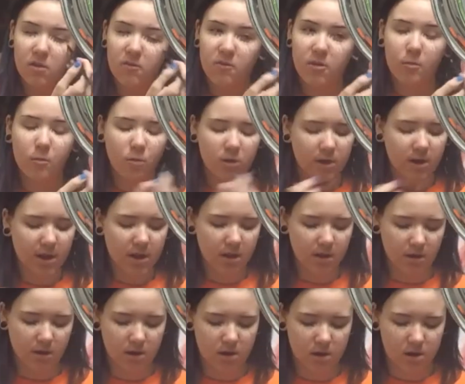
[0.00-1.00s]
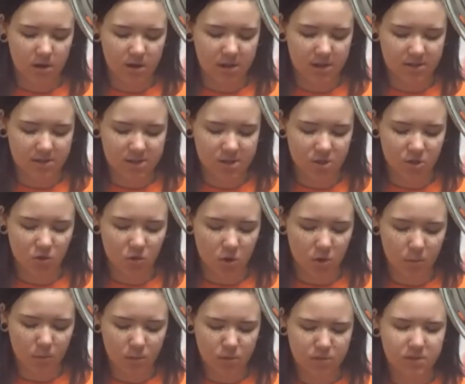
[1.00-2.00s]
From what I heard, it's
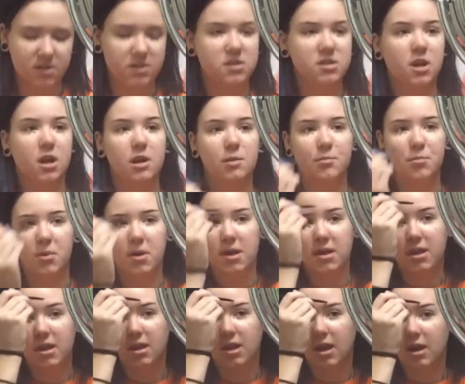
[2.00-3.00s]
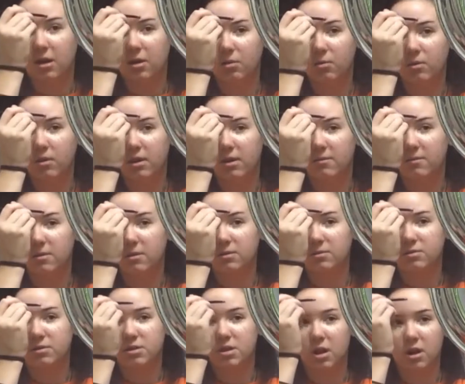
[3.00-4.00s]
normal to start breaking out whenever
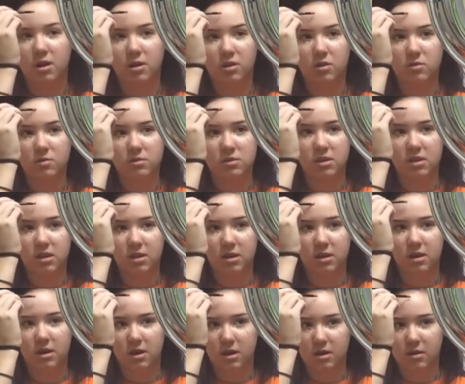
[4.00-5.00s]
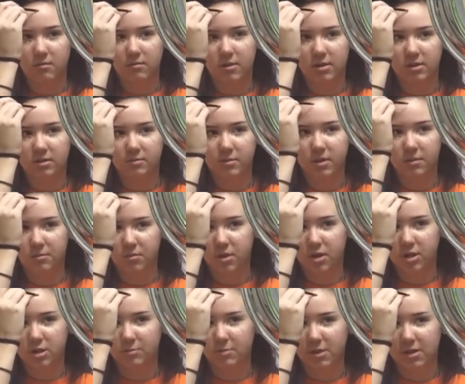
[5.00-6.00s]
you start using a spin
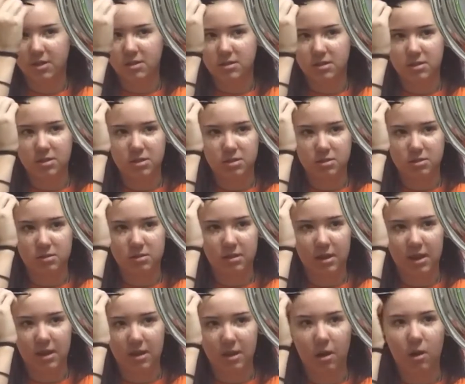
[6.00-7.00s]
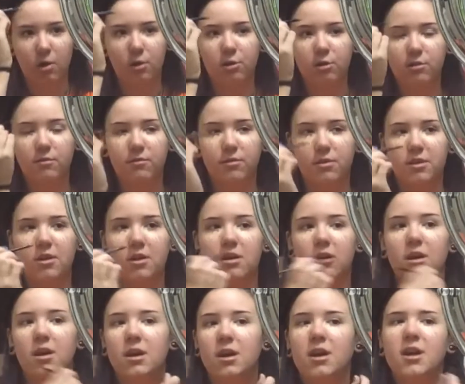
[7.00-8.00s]
brush, because it's like all of
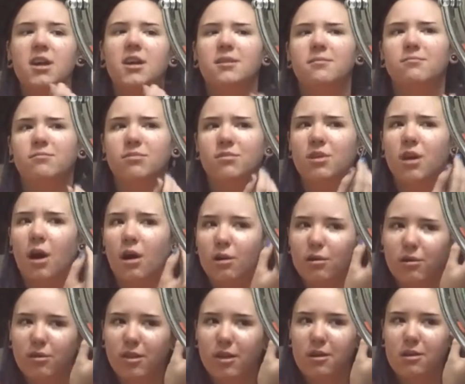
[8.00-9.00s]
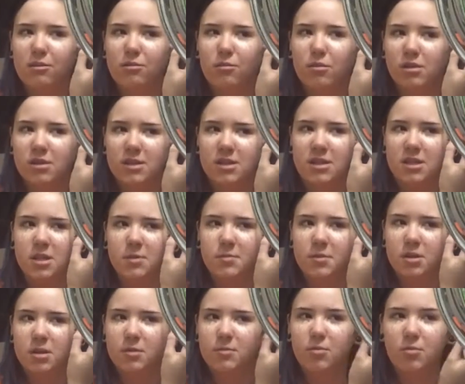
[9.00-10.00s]
the gunk that is really deep
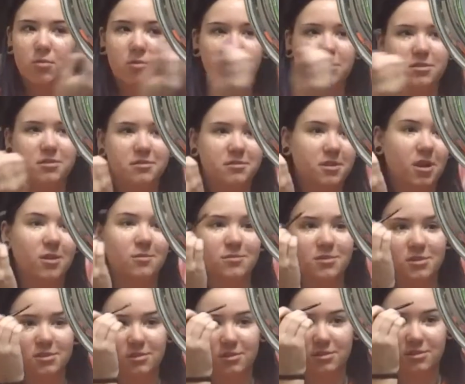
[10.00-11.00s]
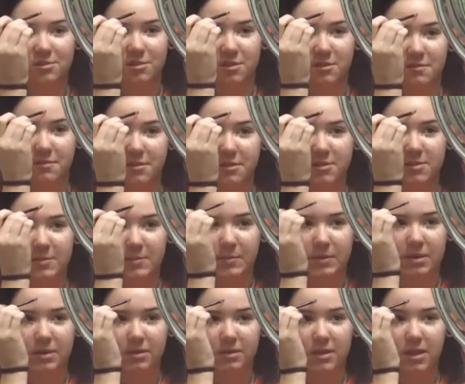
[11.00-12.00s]
in your pores comes to the surface,
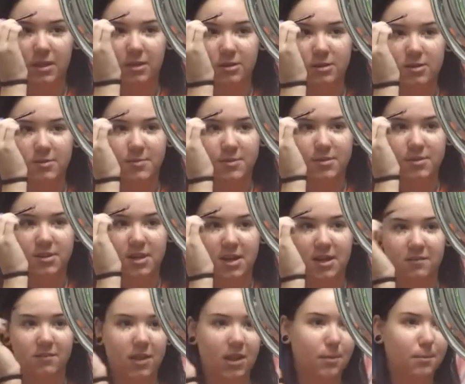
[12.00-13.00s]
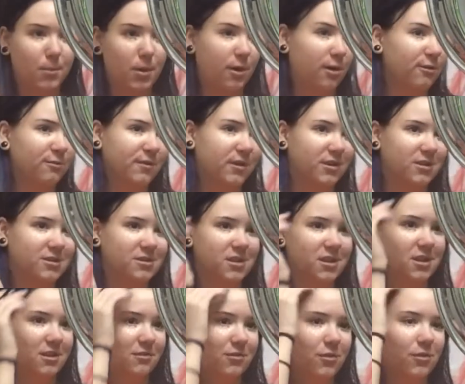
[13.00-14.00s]
but then you're supposed to have like perfect
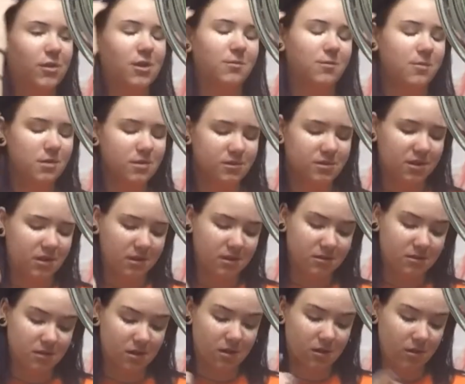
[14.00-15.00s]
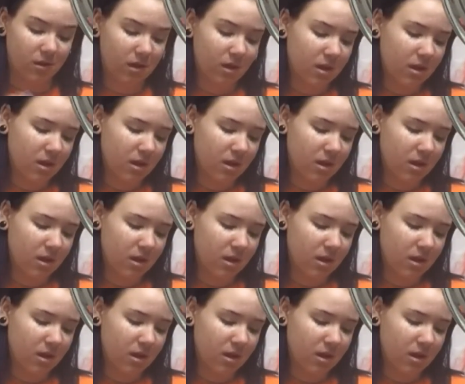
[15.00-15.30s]
skin if you keep using it, so